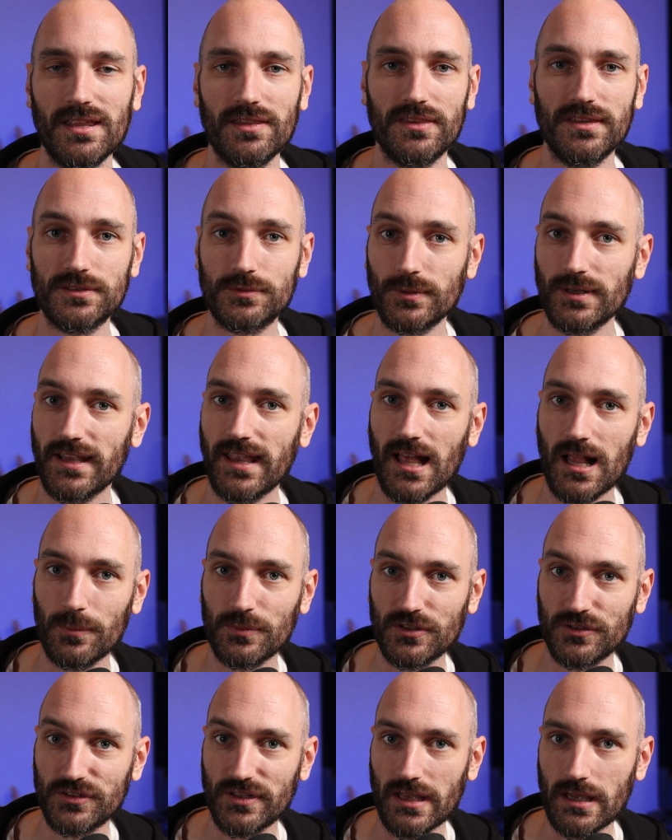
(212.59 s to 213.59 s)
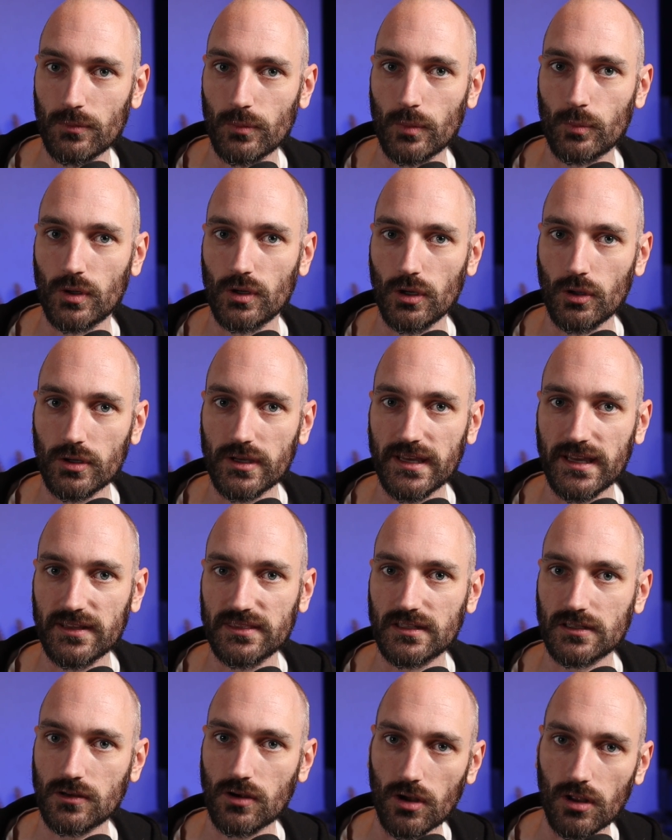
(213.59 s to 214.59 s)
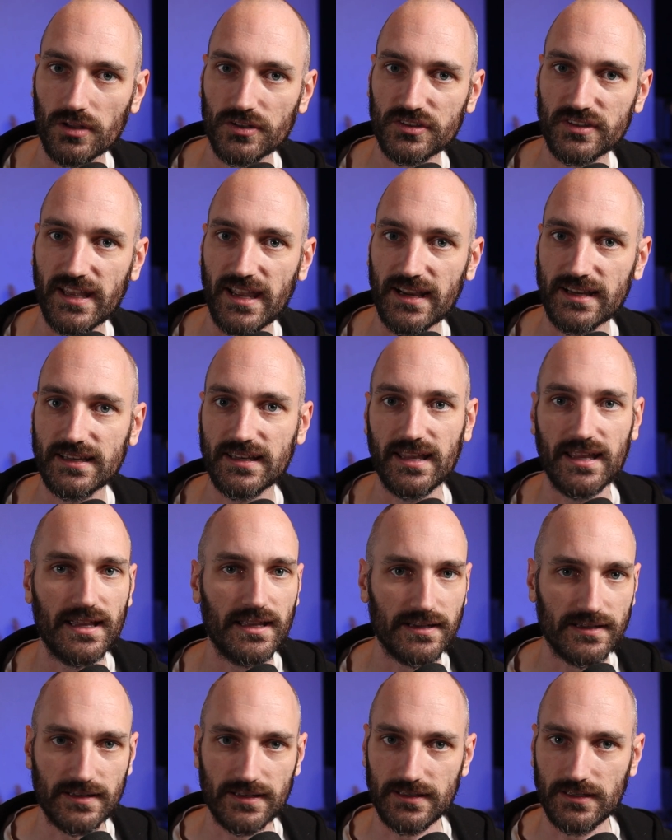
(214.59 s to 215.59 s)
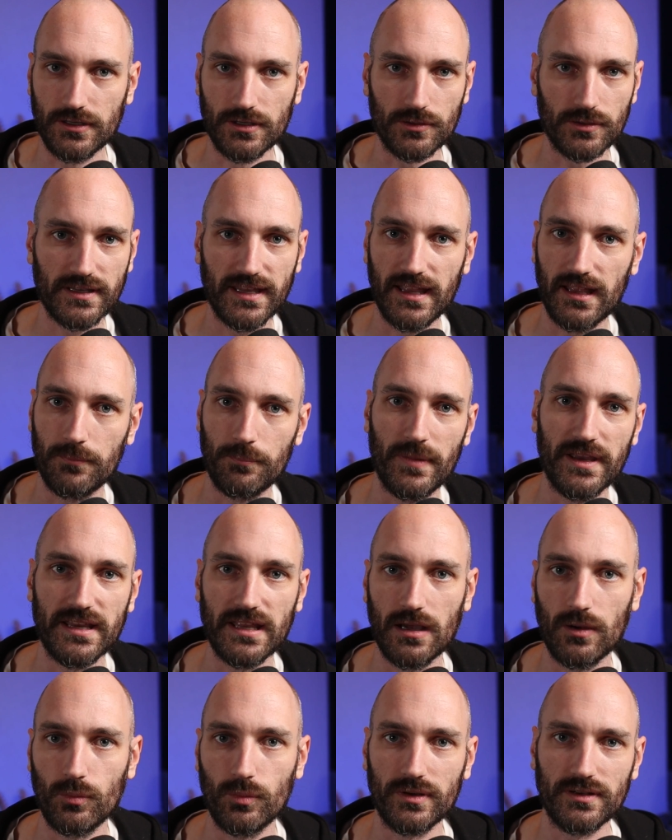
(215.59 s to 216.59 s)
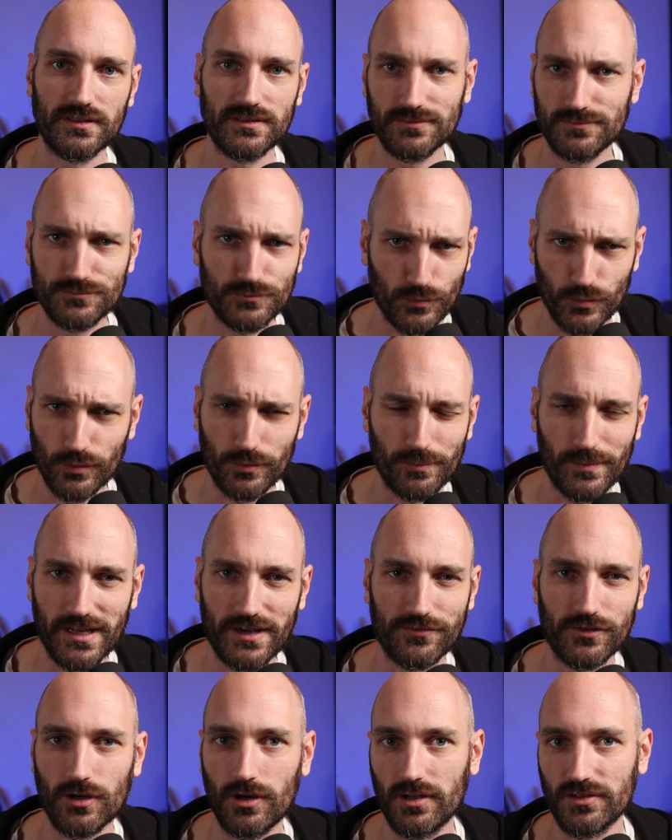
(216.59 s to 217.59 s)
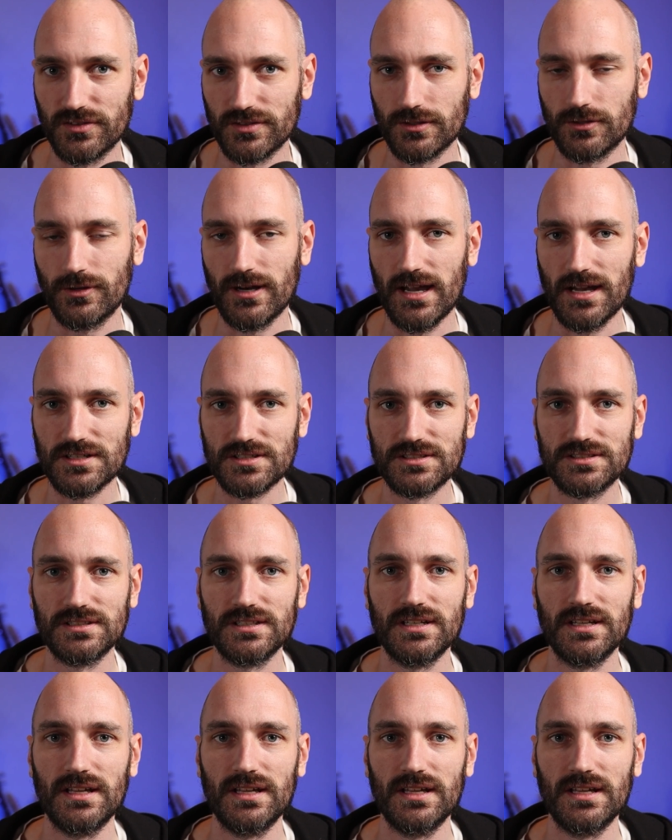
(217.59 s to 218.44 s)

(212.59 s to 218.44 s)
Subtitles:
This really helps us out when we're looking at the call stack and, you know, can't make out what might have caused the crash.